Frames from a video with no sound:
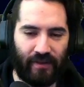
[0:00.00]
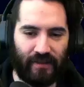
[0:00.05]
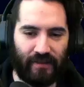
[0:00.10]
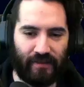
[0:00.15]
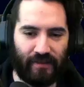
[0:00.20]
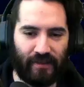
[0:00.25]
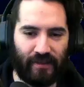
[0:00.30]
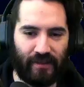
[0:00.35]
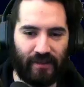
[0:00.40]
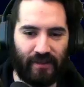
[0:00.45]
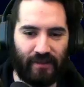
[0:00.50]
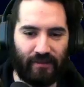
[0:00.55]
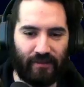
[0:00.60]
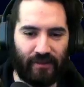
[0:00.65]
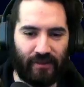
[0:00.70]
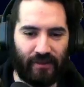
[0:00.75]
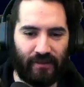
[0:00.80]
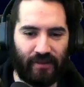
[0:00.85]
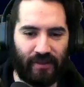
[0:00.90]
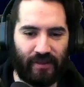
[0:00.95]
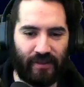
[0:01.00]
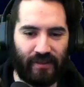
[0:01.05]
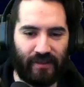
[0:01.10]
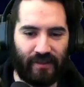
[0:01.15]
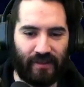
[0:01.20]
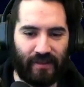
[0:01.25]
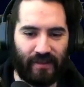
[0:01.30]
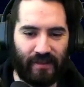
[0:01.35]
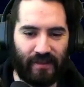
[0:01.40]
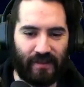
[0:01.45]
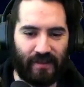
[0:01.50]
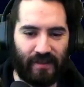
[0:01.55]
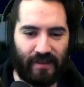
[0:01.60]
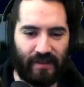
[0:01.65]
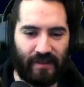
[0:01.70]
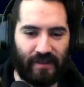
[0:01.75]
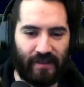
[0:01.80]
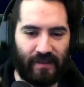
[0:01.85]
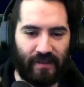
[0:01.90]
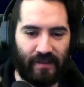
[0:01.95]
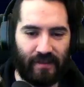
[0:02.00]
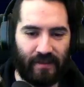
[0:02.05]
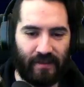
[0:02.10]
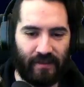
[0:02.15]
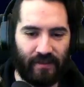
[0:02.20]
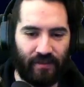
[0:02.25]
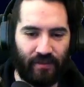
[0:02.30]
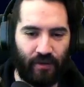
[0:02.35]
We're doing good. Let's